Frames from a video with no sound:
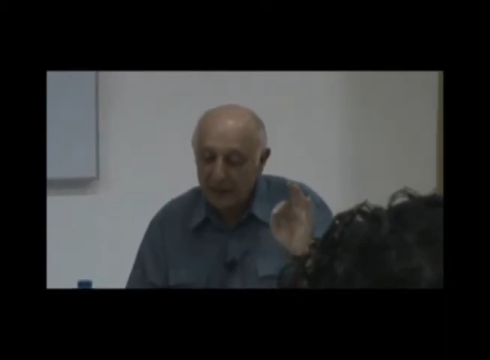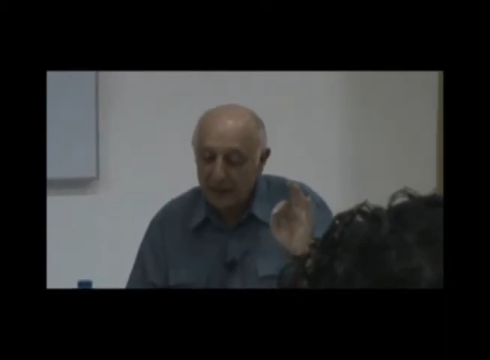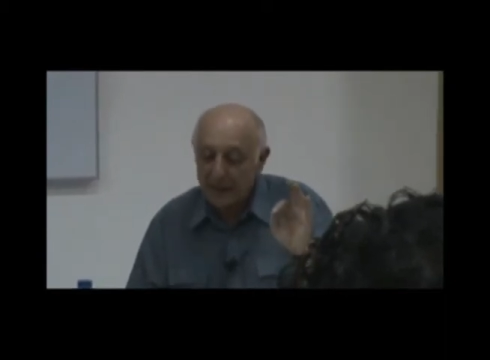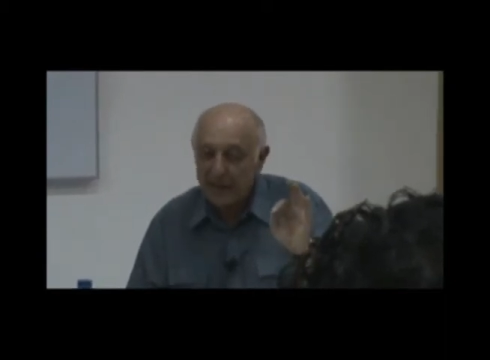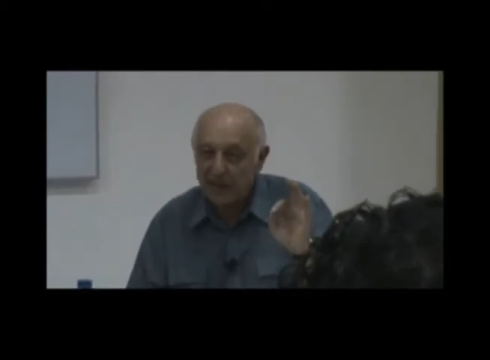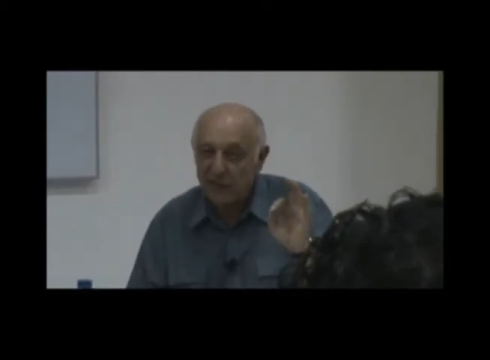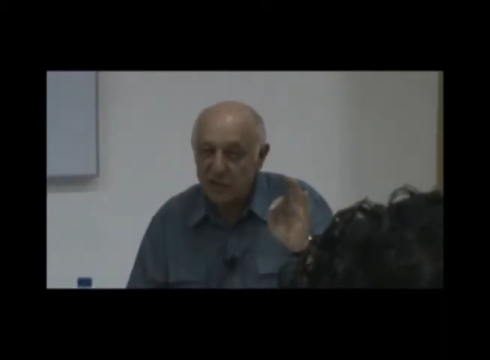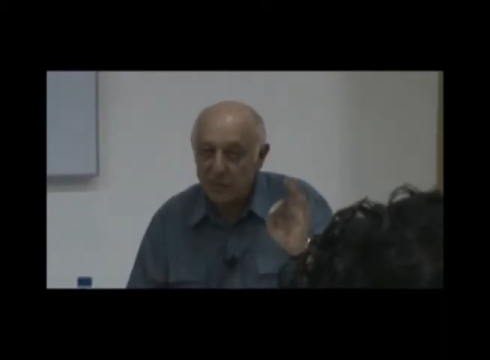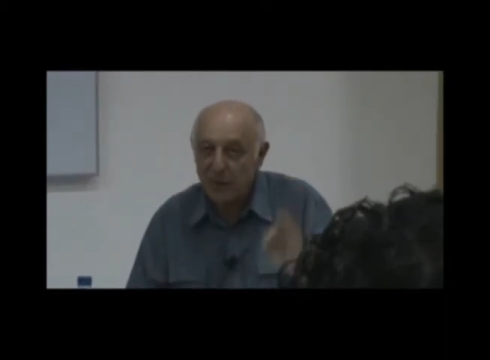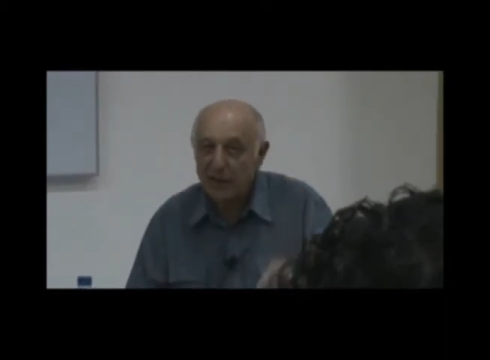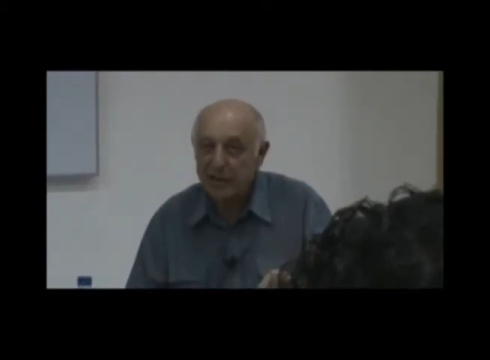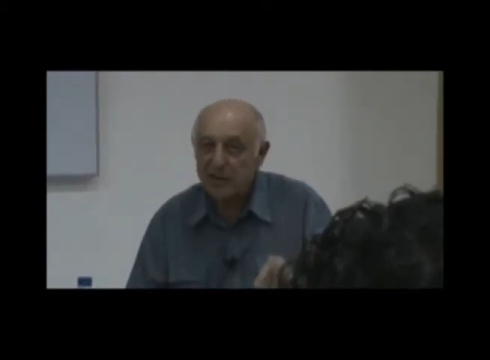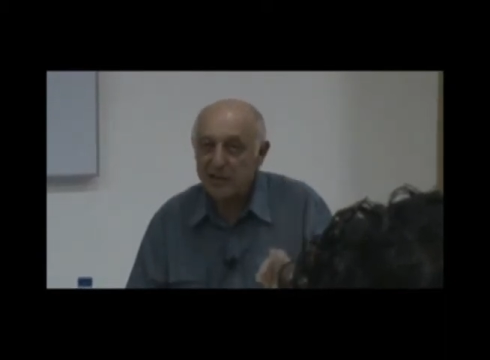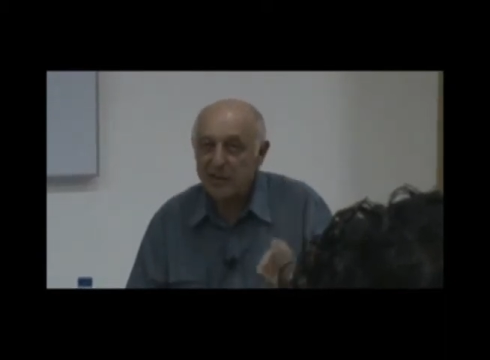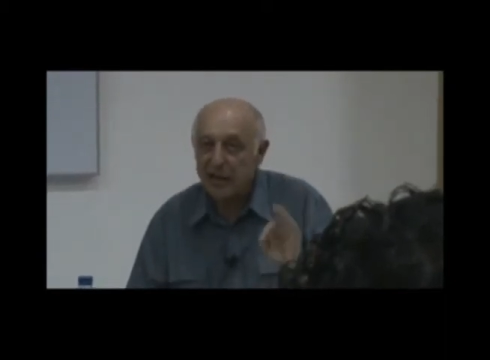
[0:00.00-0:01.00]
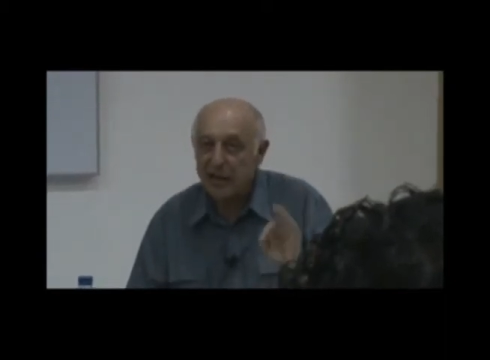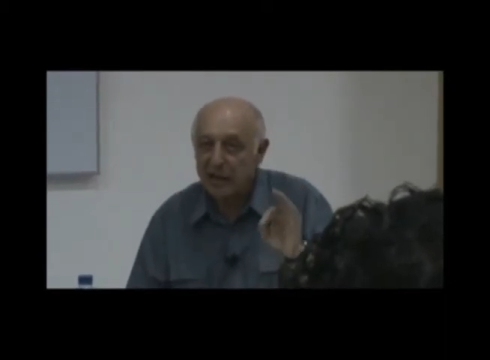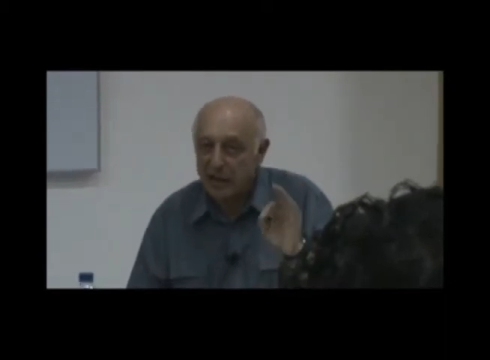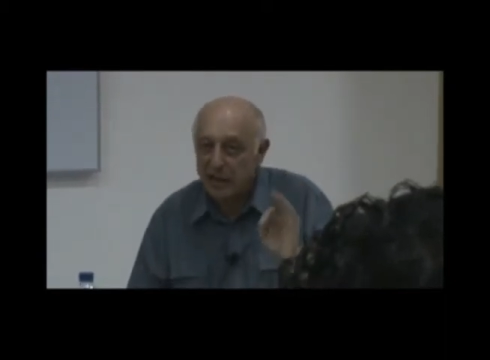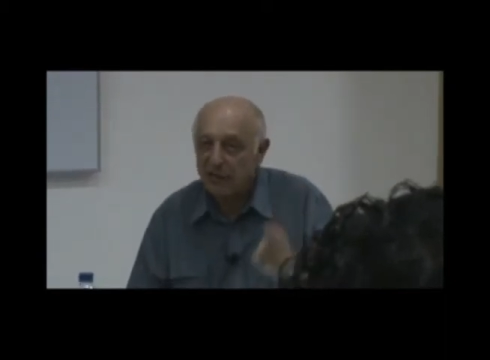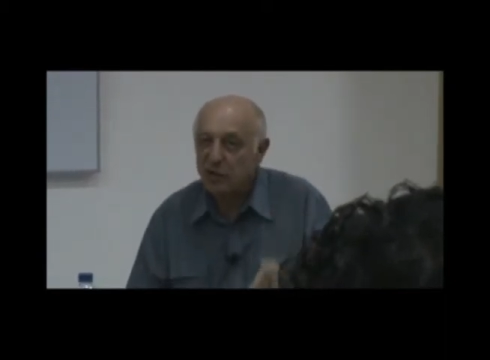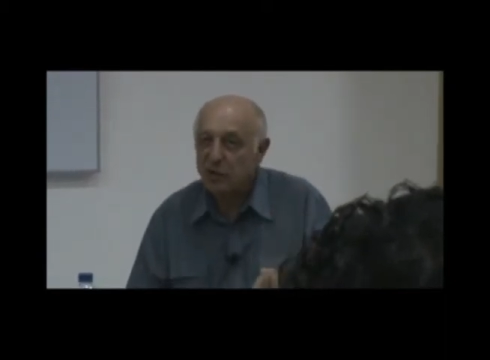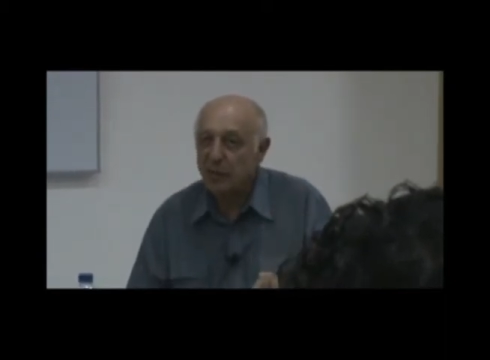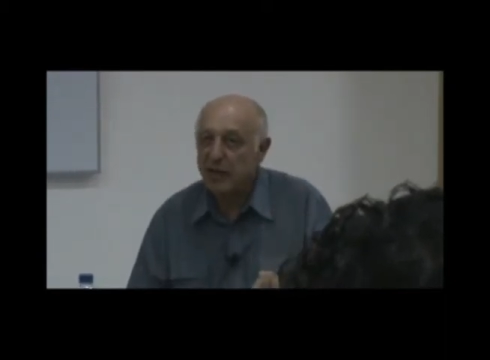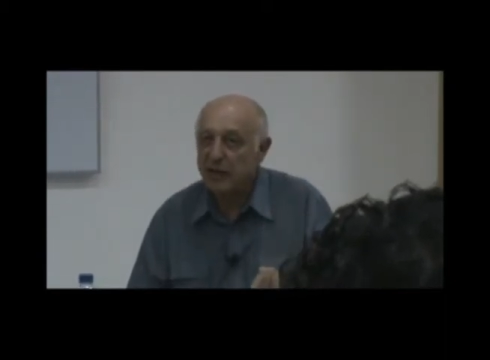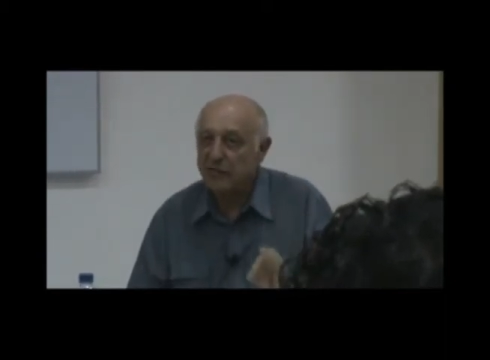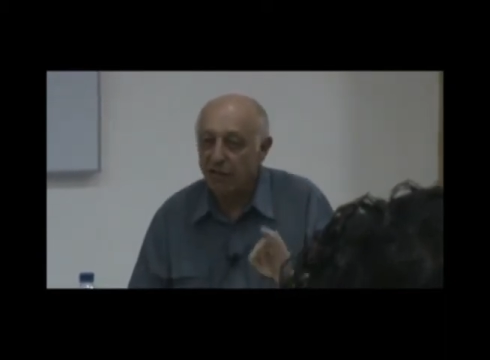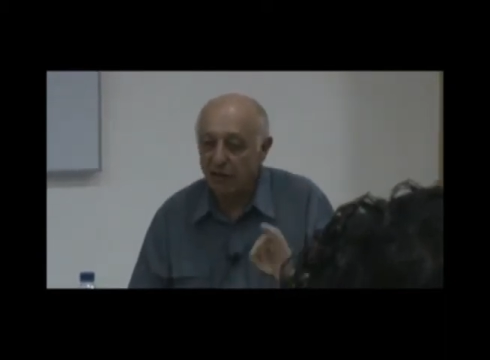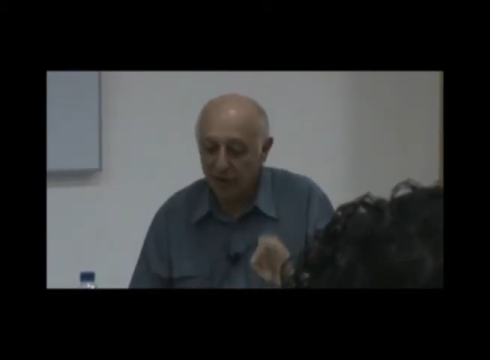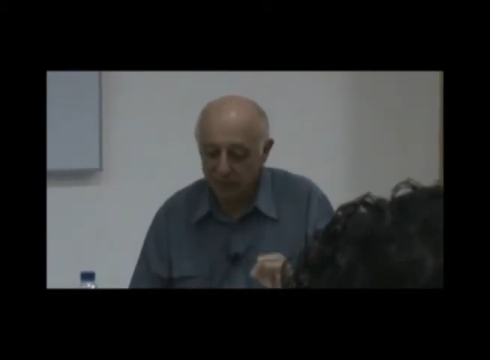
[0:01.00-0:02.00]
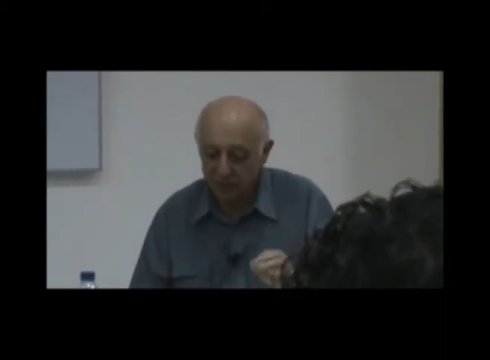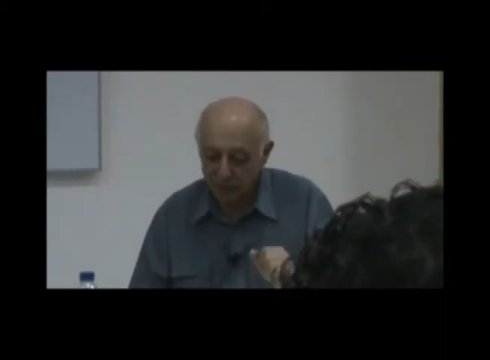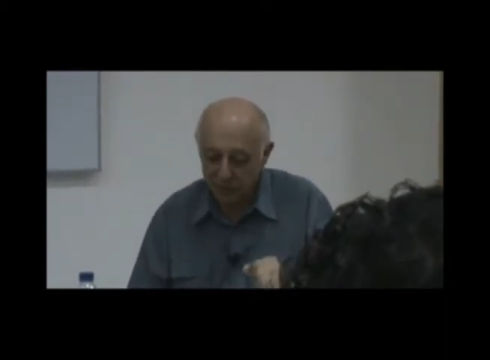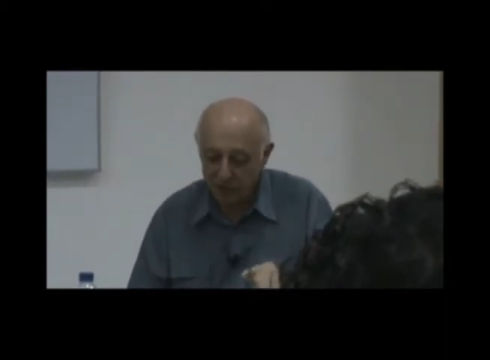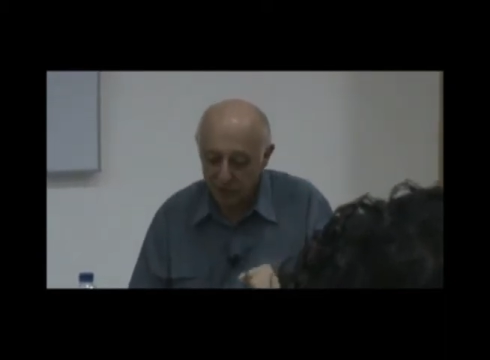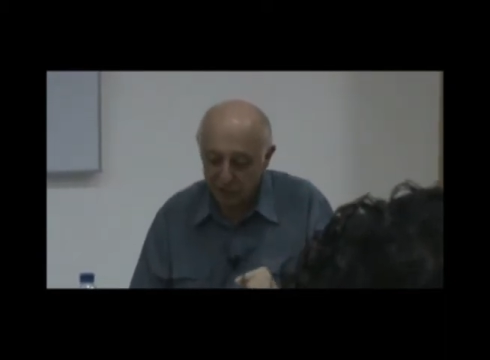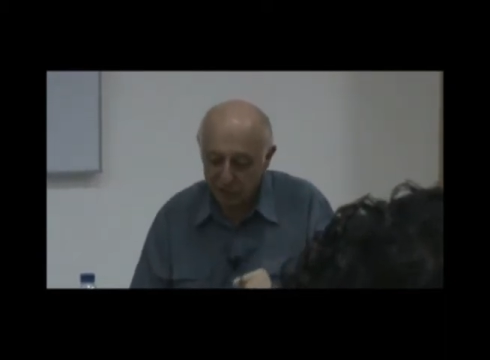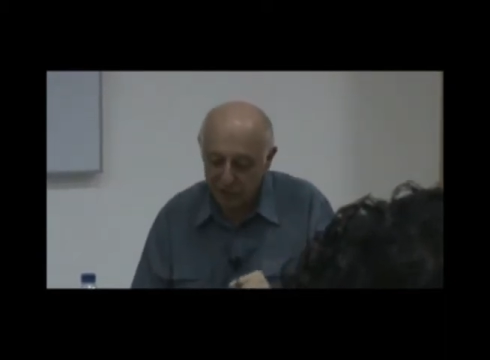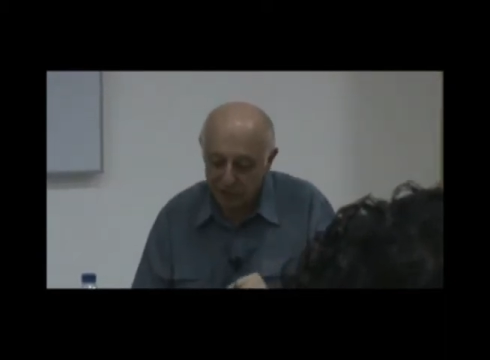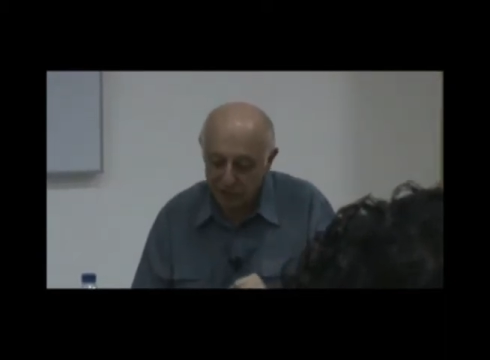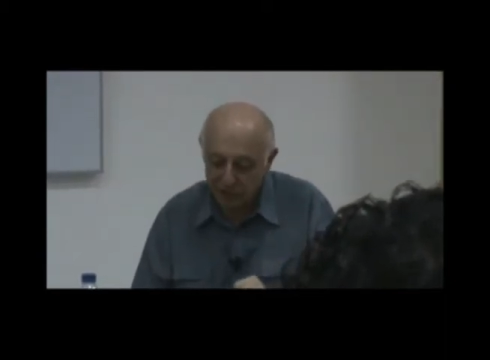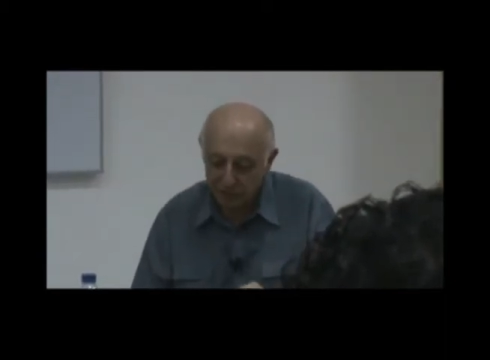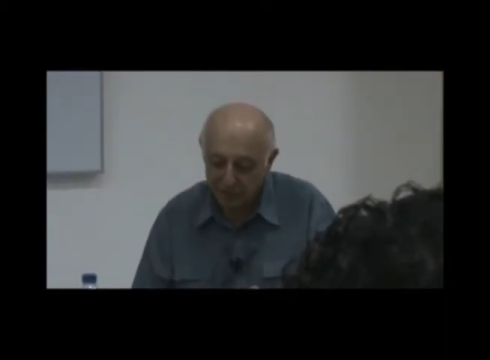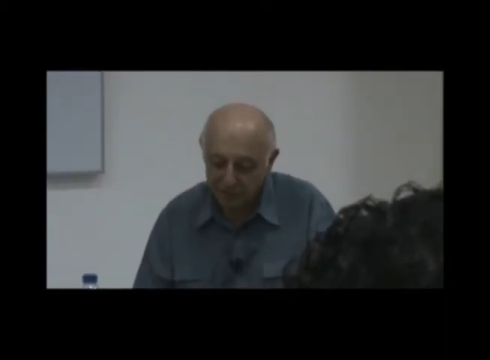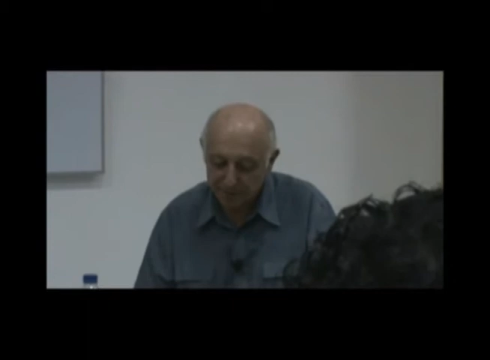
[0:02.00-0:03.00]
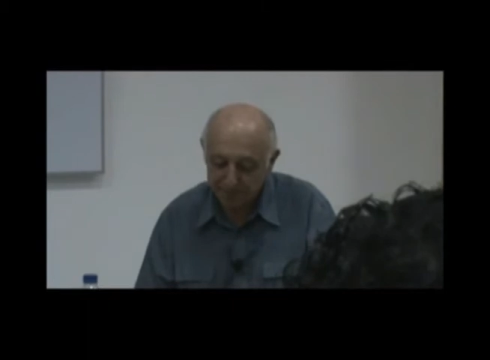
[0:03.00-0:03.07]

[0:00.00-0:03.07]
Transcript: Leave space very often to think creatively.